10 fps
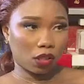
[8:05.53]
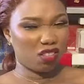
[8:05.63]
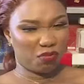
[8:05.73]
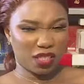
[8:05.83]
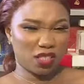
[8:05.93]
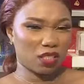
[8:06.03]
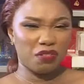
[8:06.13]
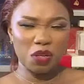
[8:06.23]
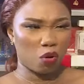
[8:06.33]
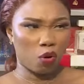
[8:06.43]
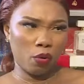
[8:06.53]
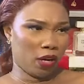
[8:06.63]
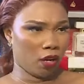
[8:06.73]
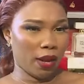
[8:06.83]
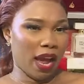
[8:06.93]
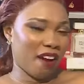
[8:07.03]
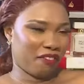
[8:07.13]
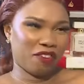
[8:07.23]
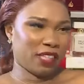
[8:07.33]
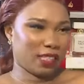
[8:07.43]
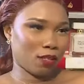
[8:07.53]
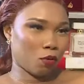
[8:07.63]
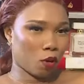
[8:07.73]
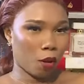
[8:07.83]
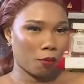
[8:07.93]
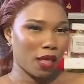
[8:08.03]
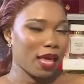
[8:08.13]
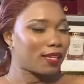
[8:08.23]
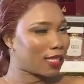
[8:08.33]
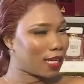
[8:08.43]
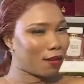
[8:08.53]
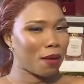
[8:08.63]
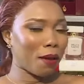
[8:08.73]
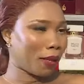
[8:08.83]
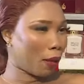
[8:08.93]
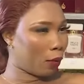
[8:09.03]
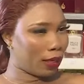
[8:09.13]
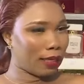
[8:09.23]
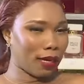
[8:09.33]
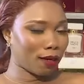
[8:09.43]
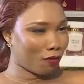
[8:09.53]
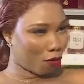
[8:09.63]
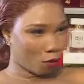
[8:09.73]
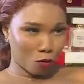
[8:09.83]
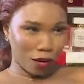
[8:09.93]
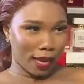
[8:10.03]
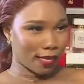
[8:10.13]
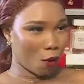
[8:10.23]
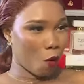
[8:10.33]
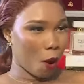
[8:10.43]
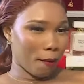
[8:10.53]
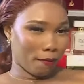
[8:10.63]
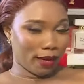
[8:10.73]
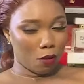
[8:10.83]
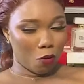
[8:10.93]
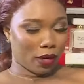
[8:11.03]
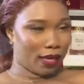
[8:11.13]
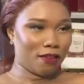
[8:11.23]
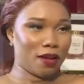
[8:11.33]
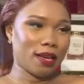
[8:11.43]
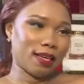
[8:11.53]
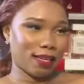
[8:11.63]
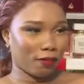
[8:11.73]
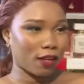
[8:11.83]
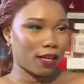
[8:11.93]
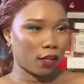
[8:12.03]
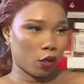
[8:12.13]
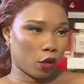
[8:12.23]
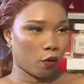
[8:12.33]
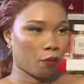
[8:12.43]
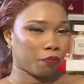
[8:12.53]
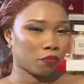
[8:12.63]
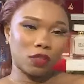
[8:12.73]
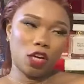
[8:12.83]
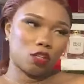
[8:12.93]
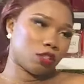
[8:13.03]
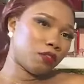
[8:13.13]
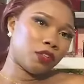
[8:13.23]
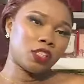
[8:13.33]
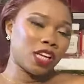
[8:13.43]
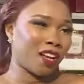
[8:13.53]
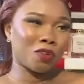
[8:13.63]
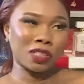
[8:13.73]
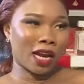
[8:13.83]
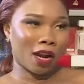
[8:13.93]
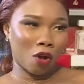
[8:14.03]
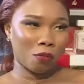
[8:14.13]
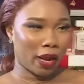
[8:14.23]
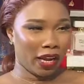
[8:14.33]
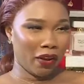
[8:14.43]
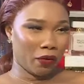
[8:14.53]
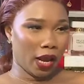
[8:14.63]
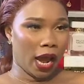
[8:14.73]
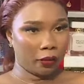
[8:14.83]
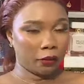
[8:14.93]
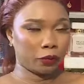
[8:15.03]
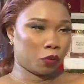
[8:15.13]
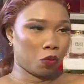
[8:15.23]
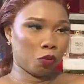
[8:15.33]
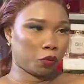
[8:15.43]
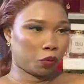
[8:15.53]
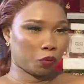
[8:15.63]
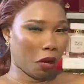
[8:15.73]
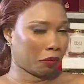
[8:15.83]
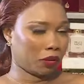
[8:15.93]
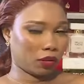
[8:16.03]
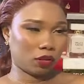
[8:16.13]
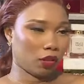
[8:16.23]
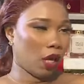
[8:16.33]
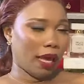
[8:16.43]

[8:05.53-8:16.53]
good because even growing up, I have friends that will come, say, I'm here with Lee, let me go for mm-hmm. Okay, definitely, definitely, you know. There are even tailors around my area I used to go to. I just